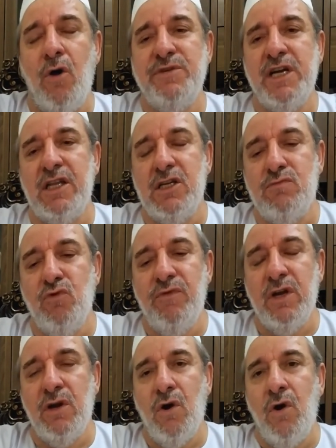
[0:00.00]
object is
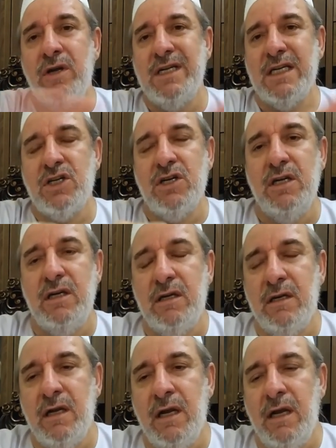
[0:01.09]
moving on the
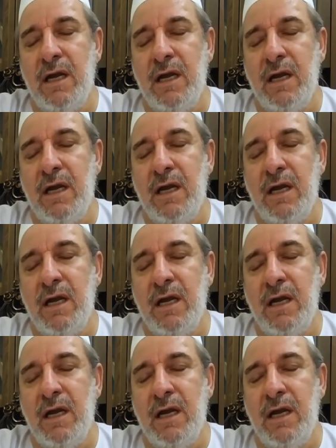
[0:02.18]
screen